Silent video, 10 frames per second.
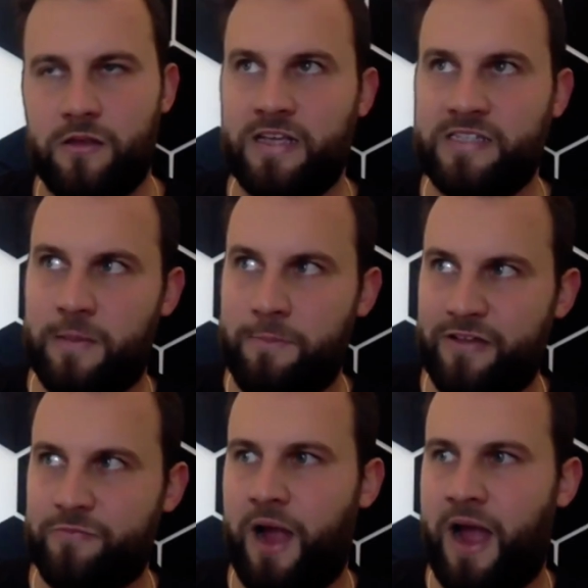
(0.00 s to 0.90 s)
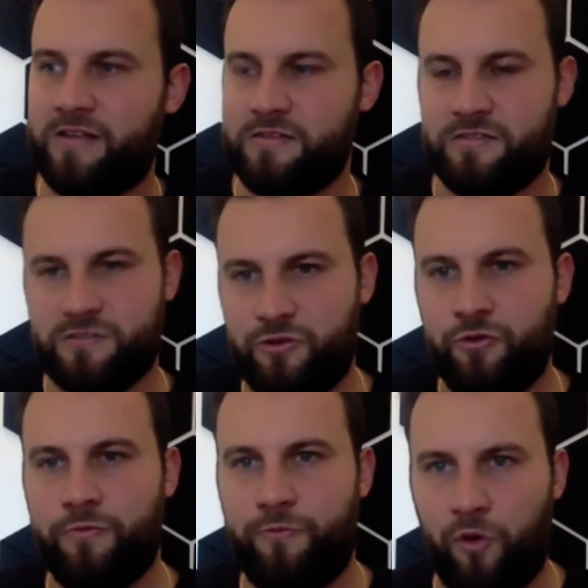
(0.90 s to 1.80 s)
they say best practice is 2
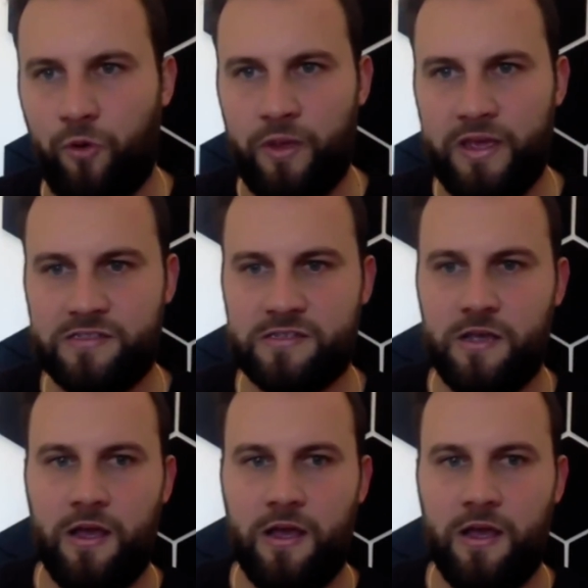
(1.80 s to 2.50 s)
to 4 weeks.